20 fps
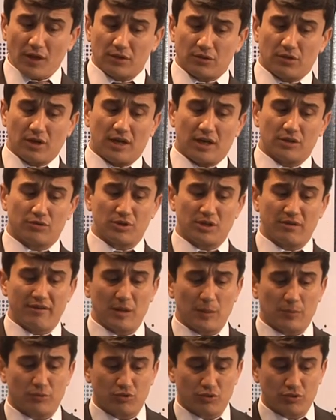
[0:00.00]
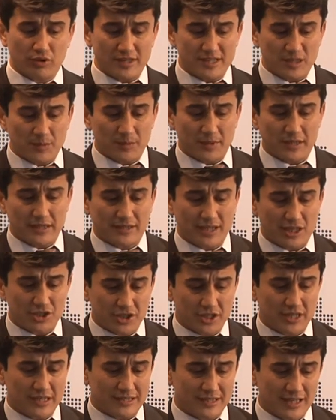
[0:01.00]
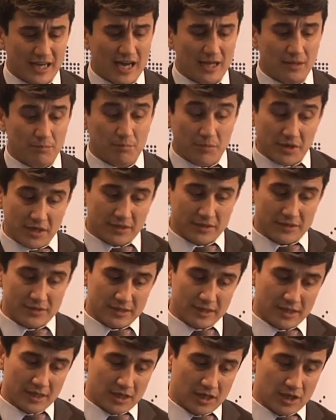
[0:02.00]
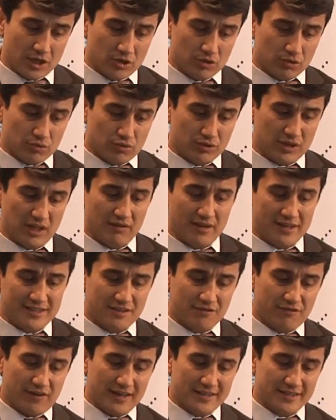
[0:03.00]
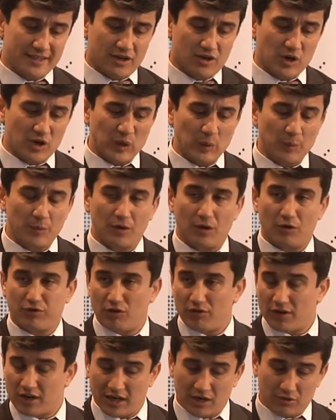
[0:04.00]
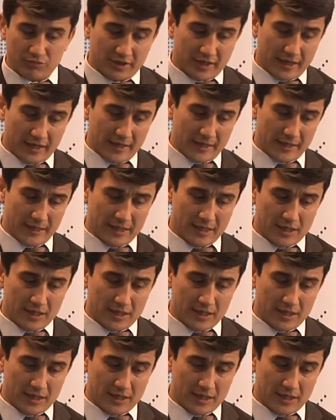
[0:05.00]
Uh, to develop tourism in Tajikistan means to diversify the economy of our country,